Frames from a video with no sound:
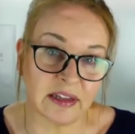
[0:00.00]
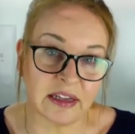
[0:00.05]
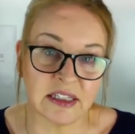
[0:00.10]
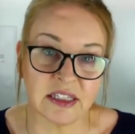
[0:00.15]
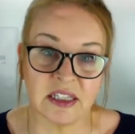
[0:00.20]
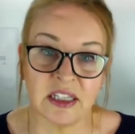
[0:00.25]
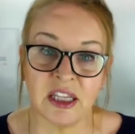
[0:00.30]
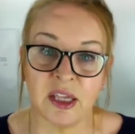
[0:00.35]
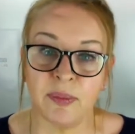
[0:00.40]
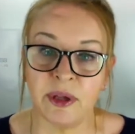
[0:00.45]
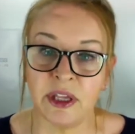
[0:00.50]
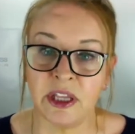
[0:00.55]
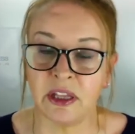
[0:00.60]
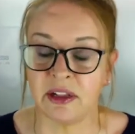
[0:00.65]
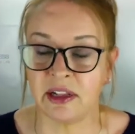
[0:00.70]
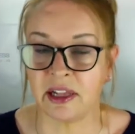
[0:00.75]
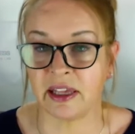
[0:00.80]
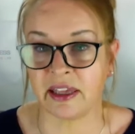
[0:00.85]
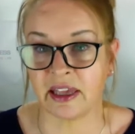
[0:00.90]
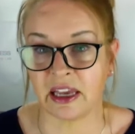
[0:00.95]
as an
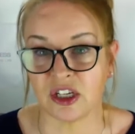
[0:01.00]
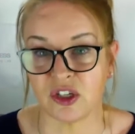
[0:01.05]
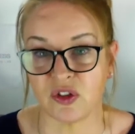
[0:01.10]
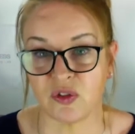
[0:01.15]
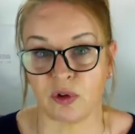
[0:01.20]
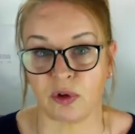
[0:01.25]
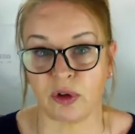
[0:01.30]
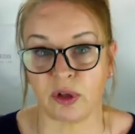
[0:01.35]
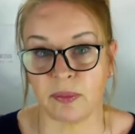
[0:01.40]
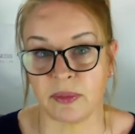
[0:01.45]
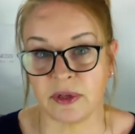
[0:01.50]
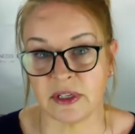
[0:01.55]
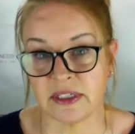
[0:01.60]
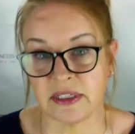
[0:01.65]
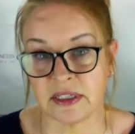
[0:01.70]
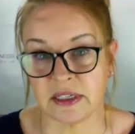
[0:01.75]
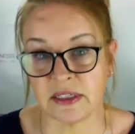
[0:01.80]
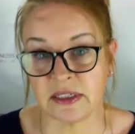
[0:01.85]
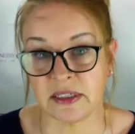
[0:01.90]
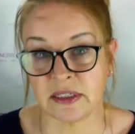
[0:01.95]
immediately cash flowing
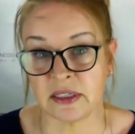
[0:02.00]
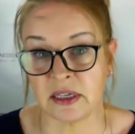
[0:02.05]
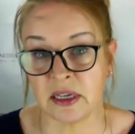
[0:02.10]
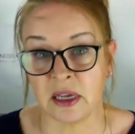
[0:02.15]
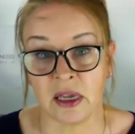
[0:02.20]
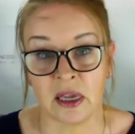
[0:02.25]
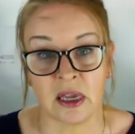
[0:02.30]
business,